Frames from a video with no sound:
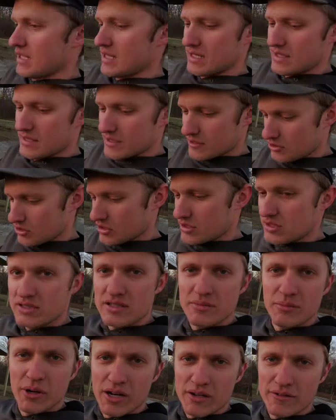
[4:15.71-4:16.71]
in addition
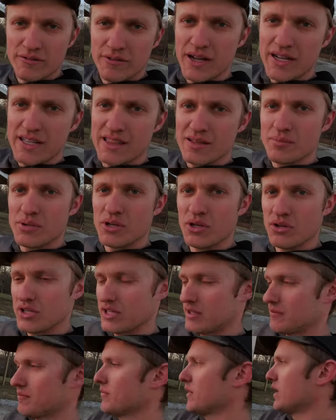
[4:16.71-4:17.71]
to modifying the
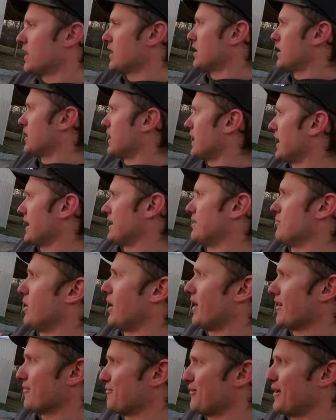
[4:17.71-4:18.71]
building I had to
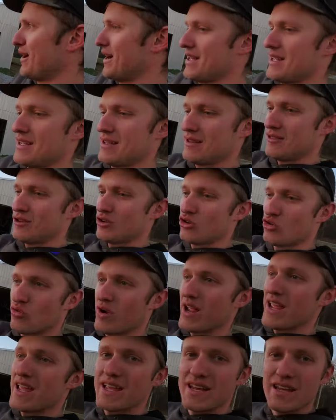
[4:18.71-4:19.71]
modify the
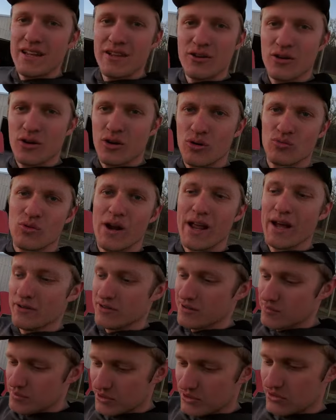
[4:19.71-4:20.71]
grade
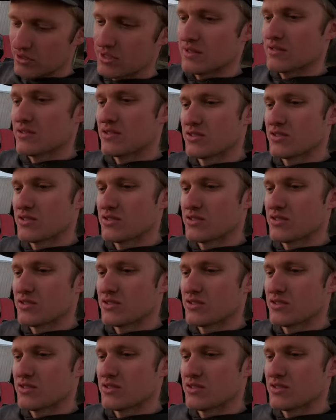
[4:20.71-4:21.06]
around the building.